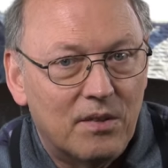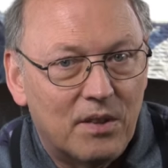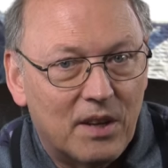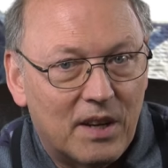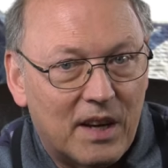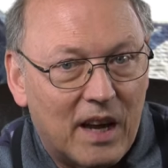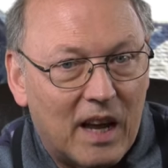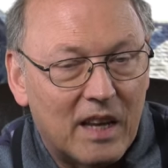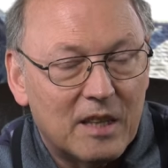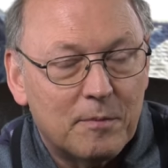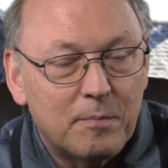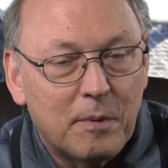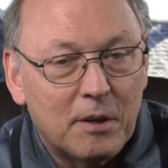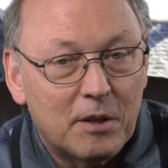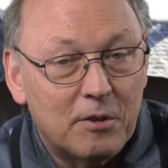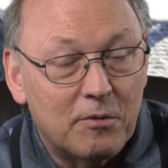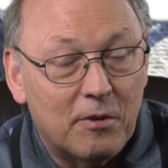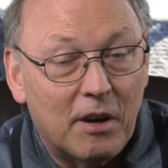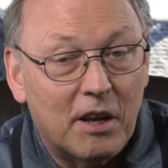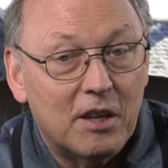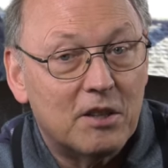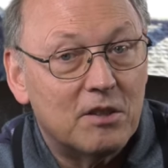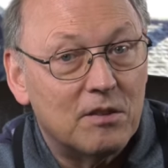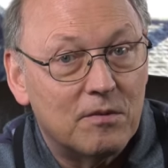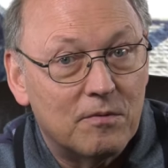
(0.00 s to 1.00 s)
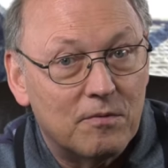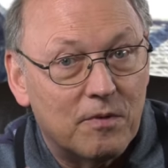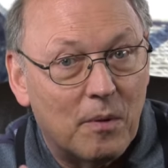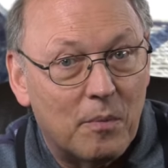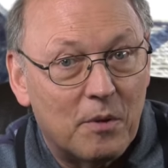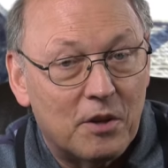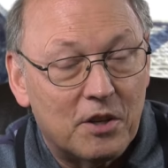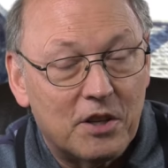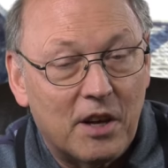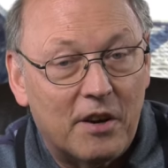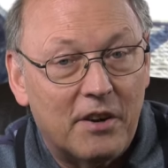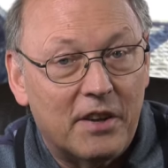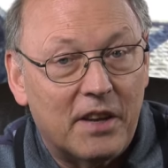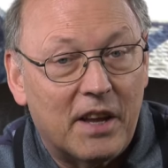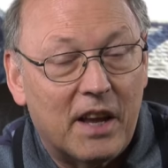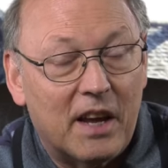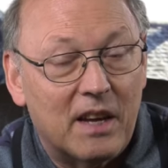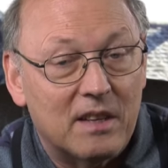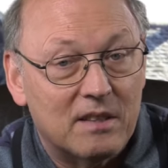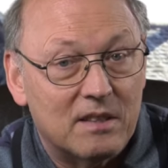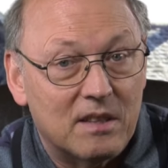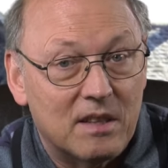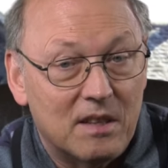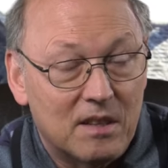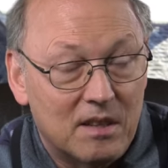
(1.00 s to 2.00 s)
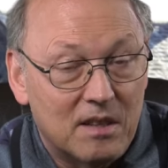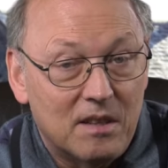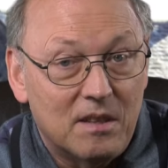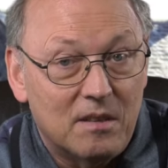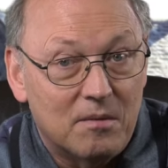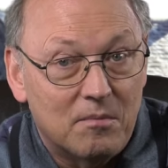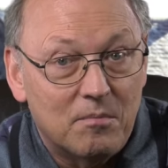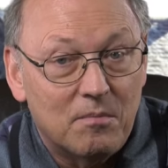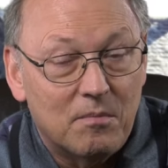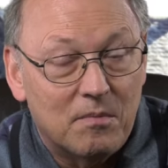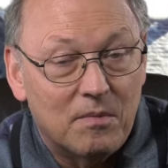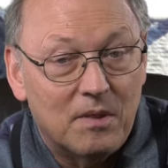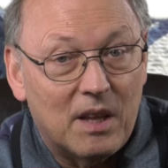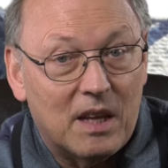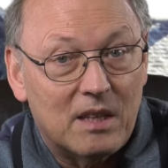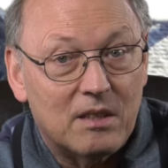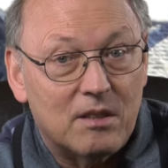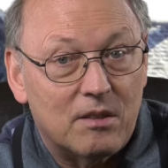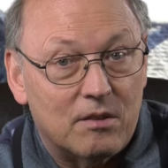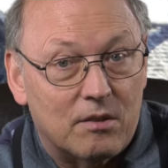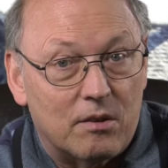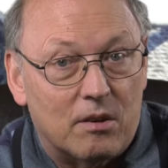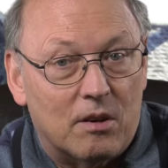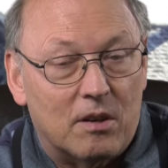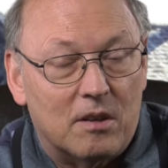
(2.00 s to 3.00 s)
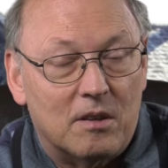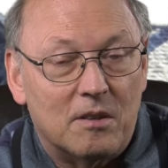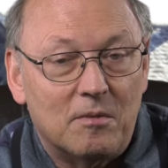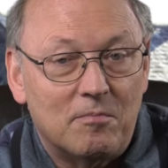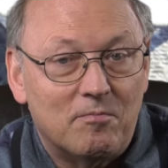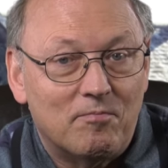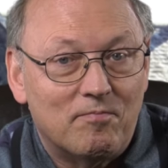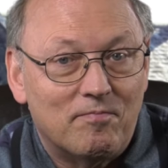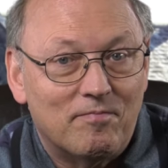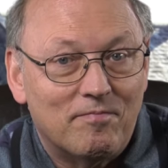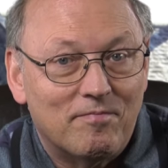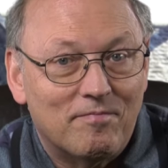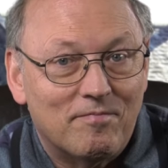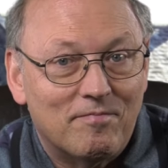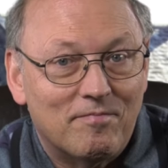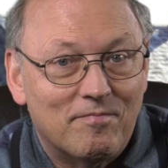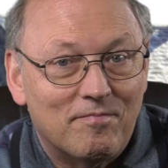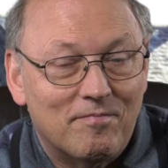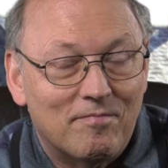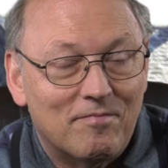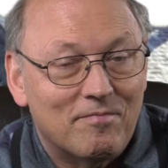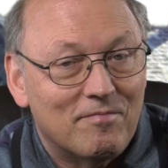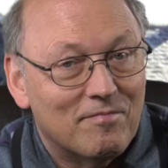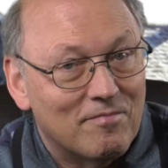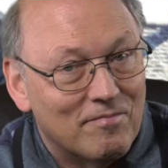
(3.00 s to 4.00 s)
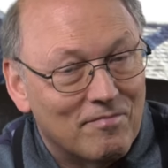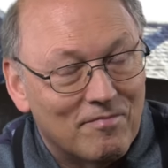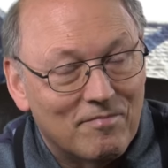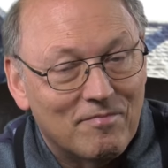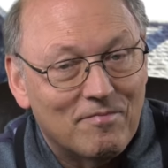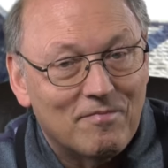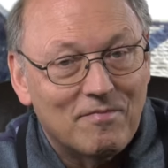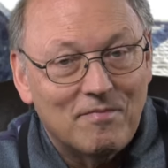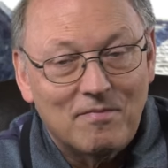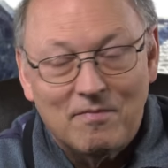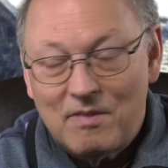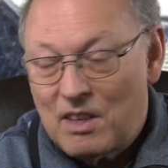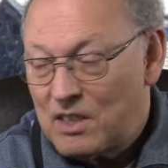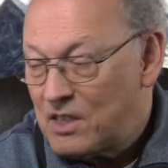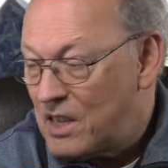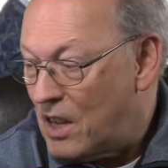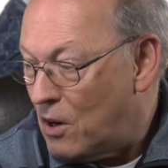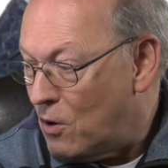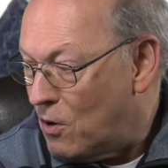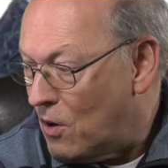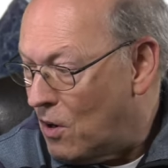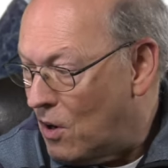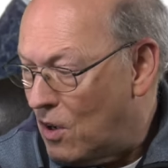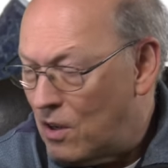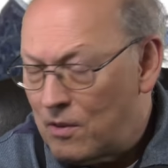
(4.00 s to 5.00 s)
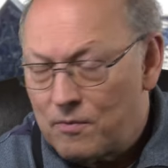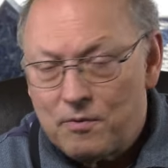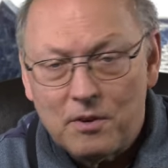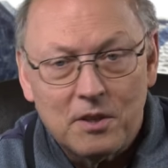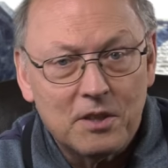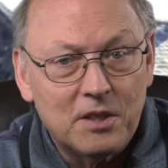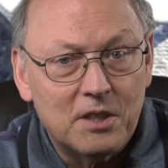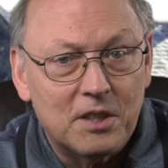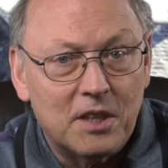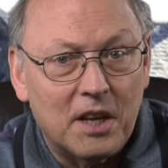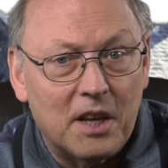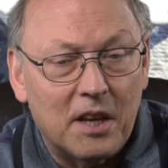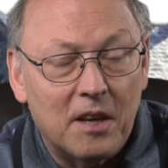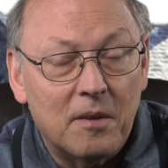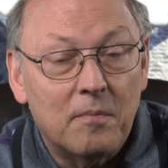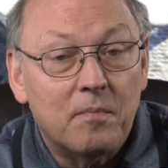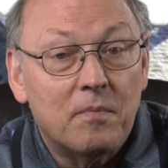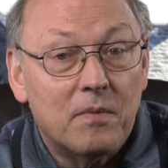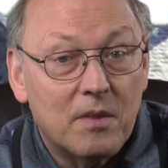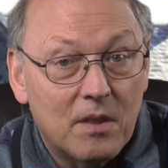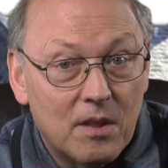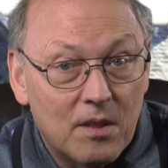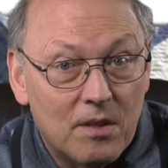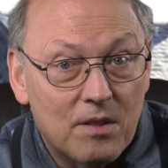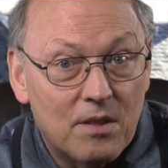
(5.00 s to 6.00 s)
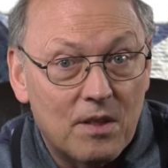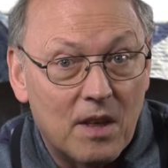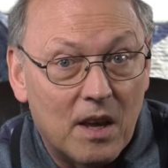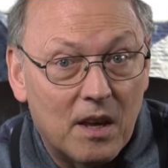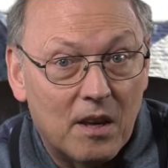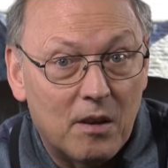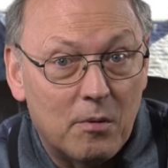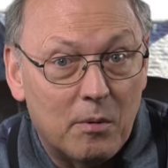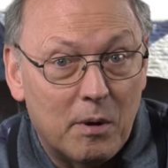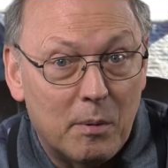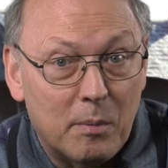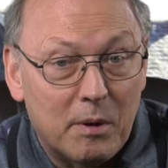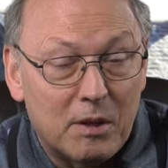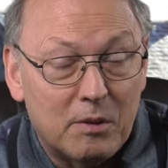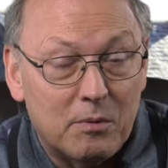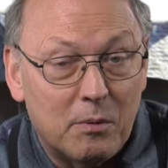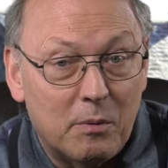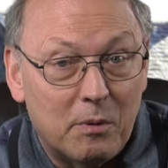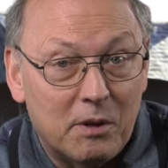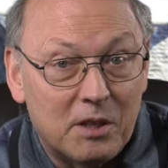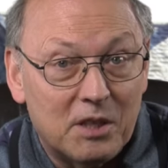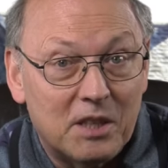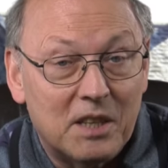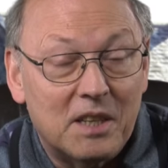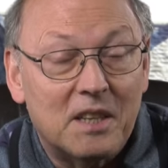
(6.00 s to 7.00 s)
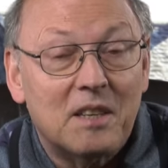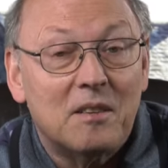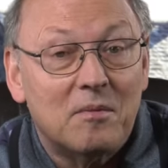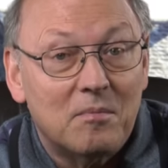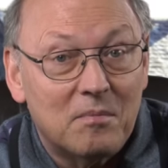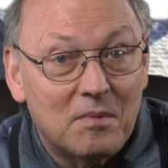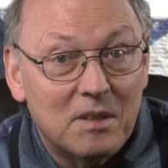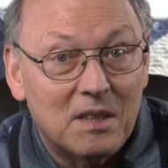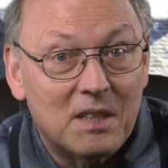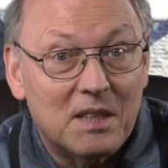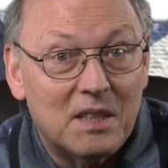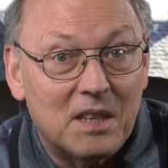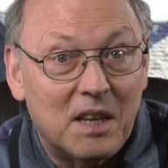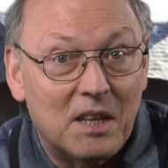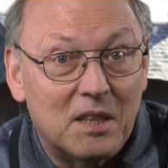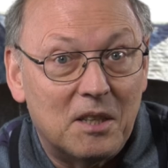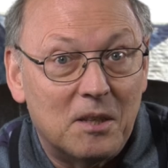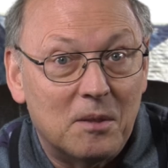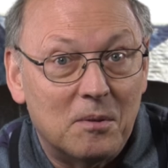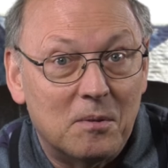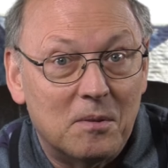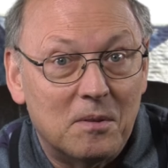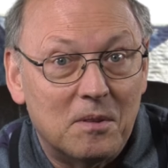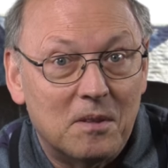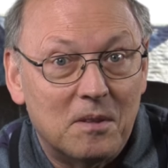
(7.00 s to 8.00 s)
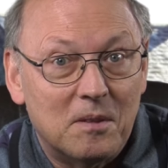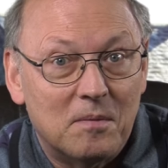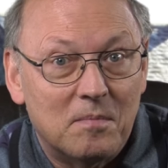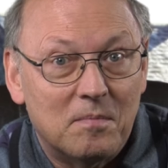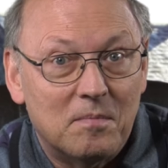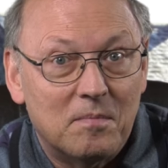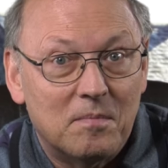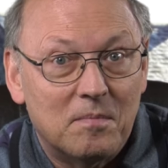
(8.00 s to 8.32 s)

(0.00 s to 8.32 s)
The cask maturation from the sherry cask, that's strong. That's all for today. Thank you very much for watching. Stay tuned.